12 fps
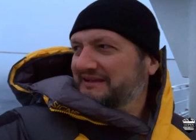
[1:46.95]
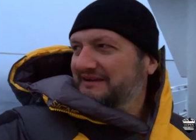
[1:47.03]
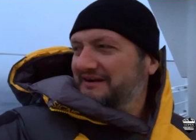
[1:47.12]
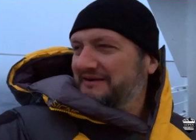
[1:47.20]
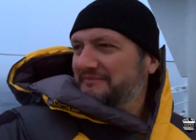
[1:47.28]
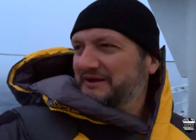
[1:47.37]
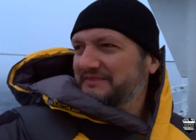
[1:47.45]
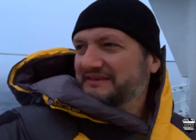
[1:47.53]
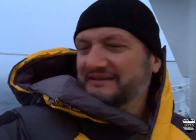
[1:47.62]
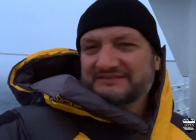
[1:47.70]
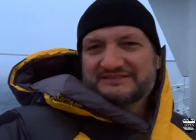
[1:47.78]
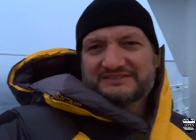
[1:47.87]
Um, I think
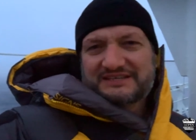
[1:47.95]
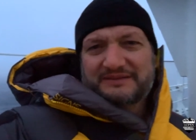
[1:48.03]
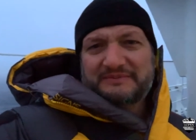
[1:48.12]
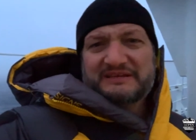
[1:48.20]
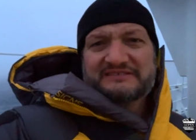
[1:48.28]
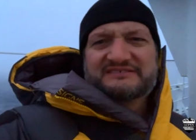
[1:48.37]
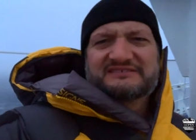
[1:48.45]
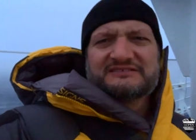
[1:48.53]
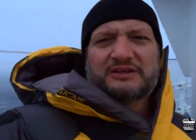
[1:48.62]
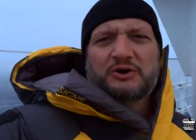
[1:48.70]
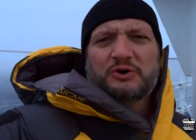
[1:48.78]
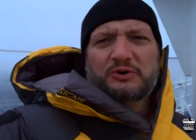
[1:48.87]
it's just going to be a
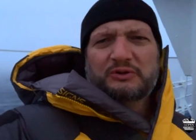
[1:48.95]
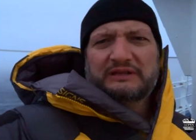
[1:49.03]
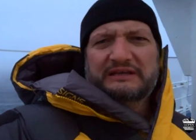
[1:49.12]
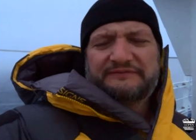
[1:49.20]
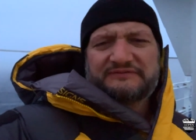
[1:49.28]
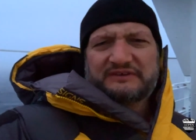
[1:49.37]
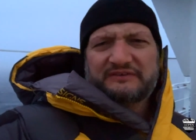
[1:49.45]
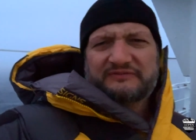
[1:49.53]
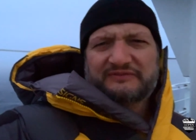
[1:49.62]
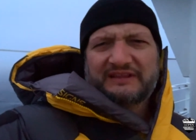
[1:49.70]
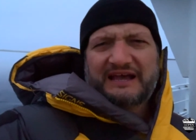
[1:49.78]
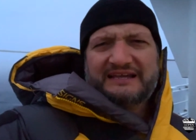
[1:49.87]
slow lift
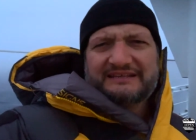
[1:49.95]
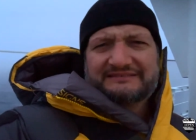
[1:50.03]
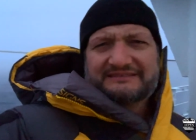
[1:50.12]
of light